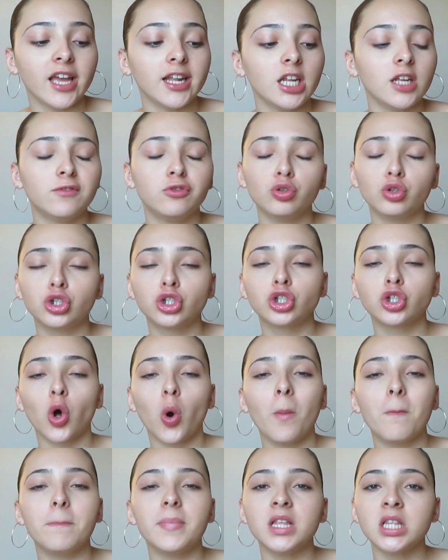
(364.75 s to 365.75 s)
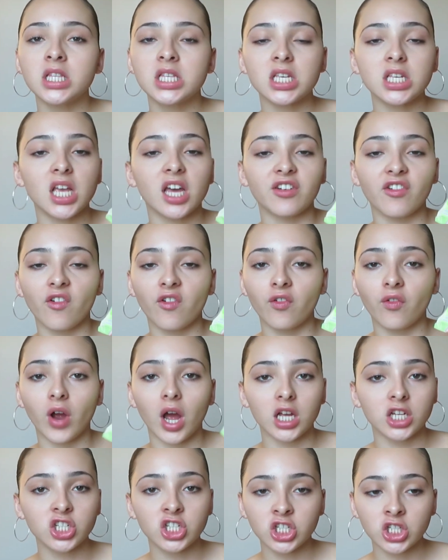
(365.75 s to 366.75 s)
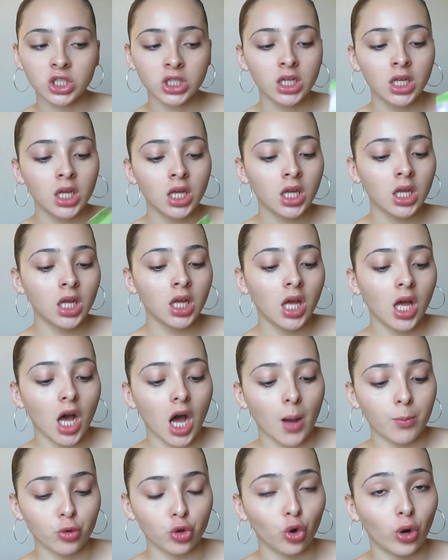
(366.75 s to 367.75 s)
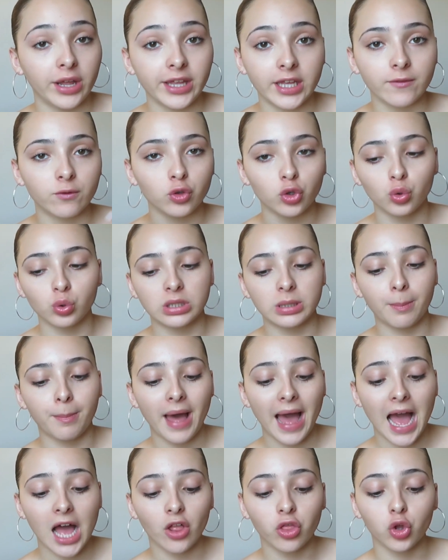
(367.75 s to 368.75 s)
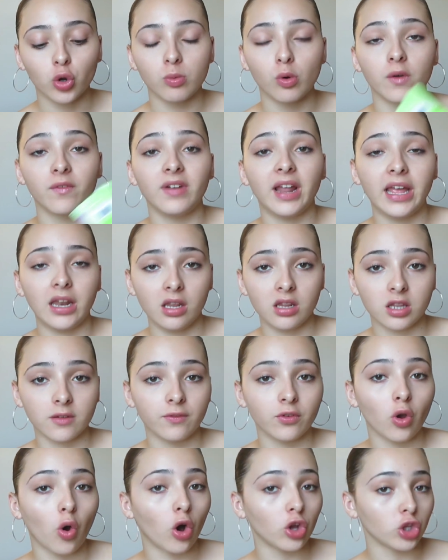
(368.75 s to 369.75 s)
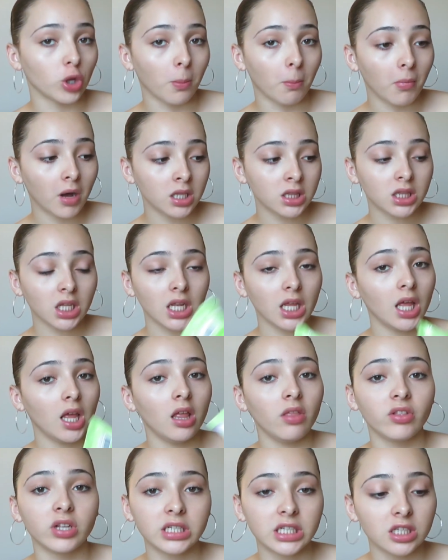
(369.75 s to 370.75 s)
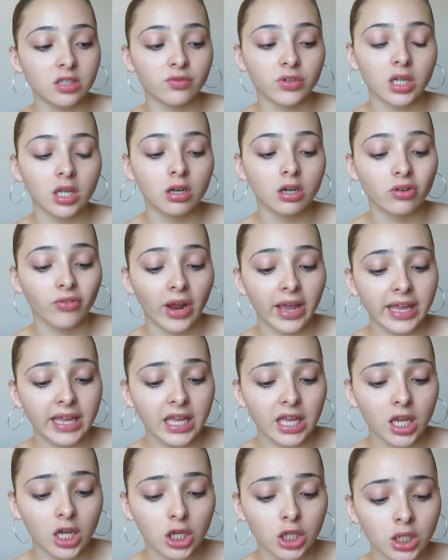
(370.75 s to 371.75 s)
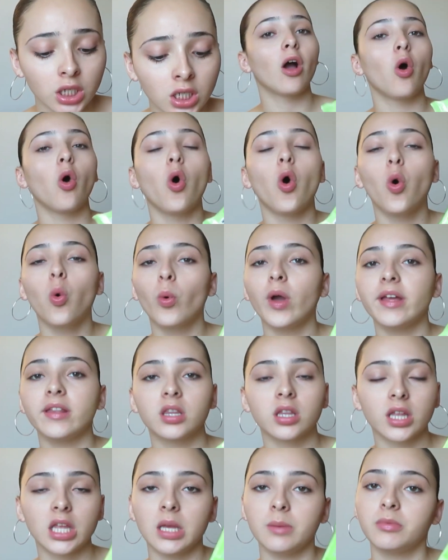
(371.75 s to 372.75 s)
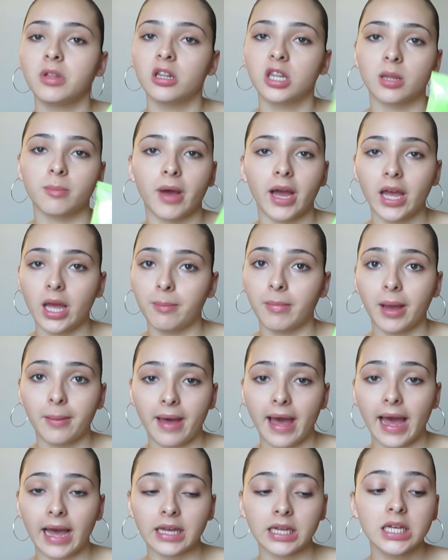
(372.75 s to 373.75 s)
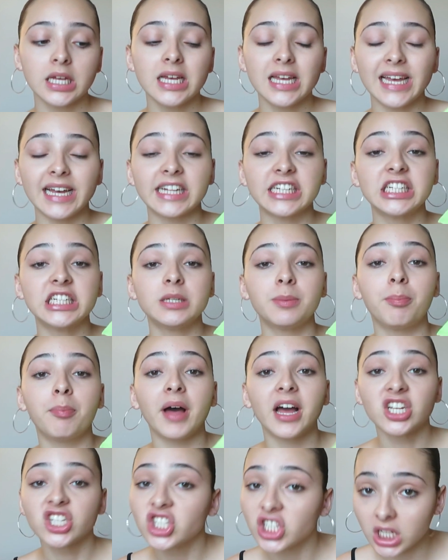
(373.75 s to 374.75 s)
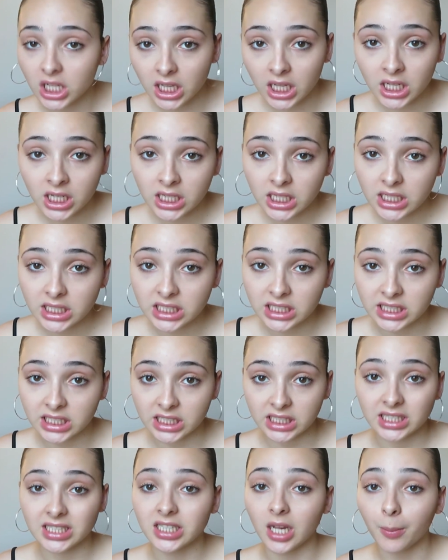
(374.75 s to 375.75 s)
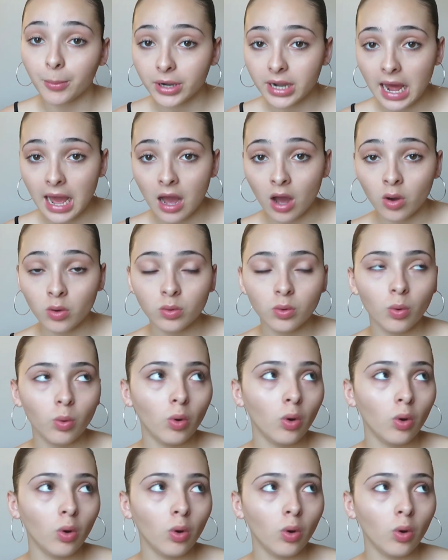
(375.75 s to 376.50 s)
It leaves you so minty and fresh. You know, like if you use the bathroom, or if ladies, if you're on your monthly, this is really good right here. I always keep these in my bag, especially since it's summer now.